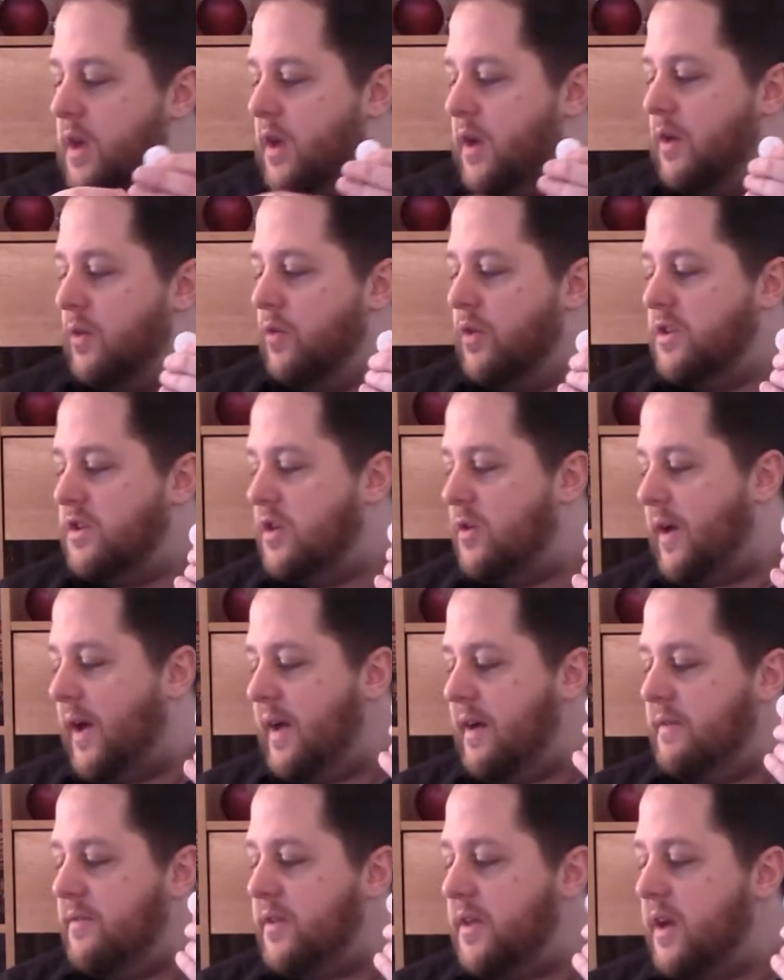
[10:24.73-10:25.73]
When you
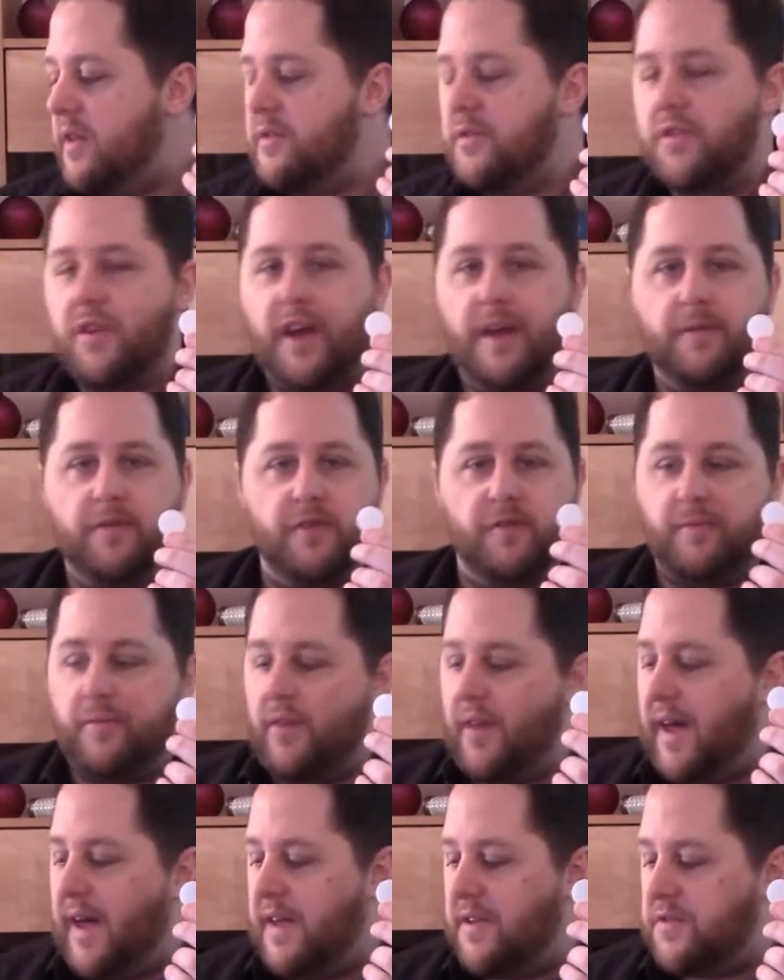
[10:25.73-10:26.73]
have the other types of
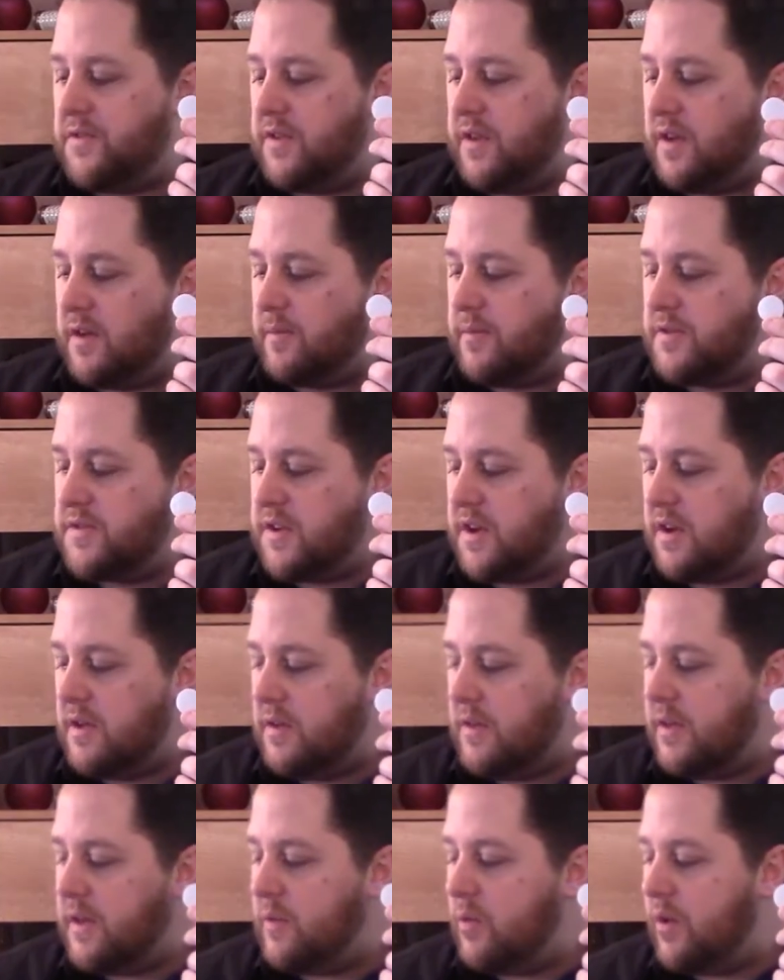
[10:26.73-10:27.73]
plastic,
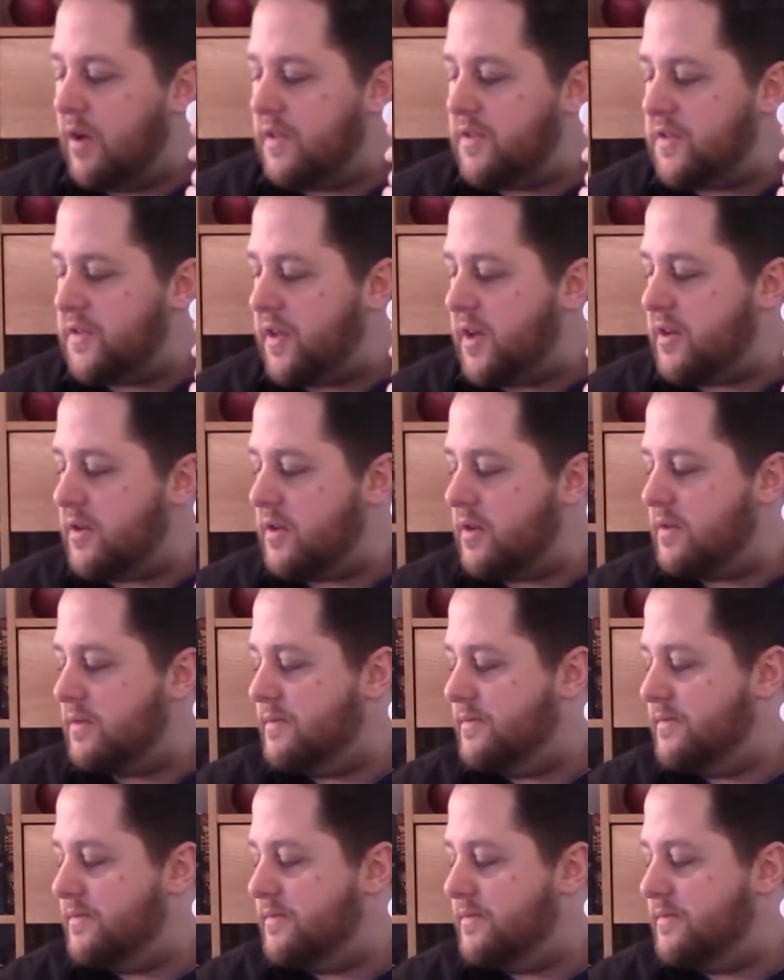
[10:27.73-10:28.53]
particularly ones that are